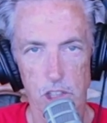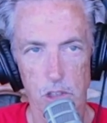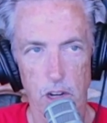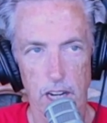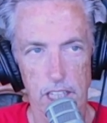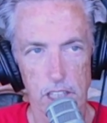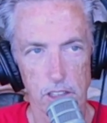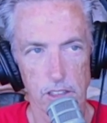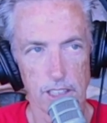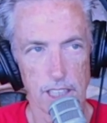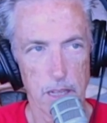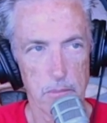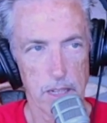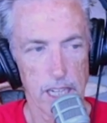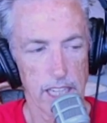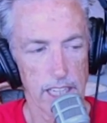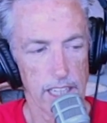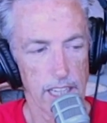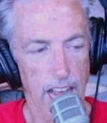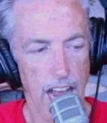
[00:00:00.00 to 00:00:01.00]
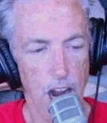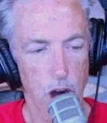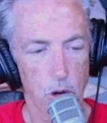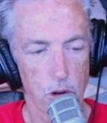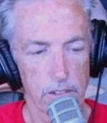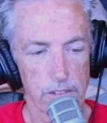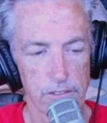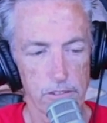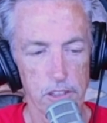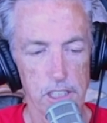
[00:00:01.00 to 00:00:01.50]
trying to limiting
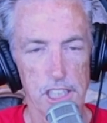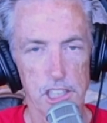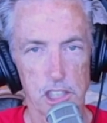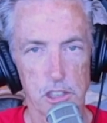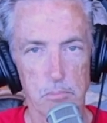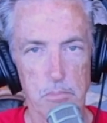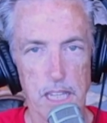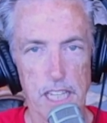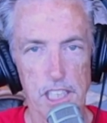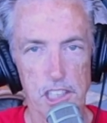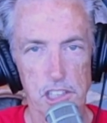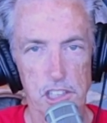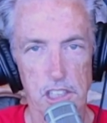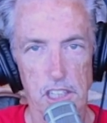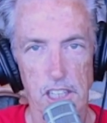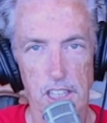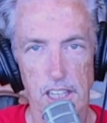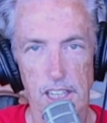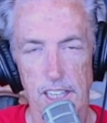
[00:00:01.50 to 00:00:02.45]
our free speech.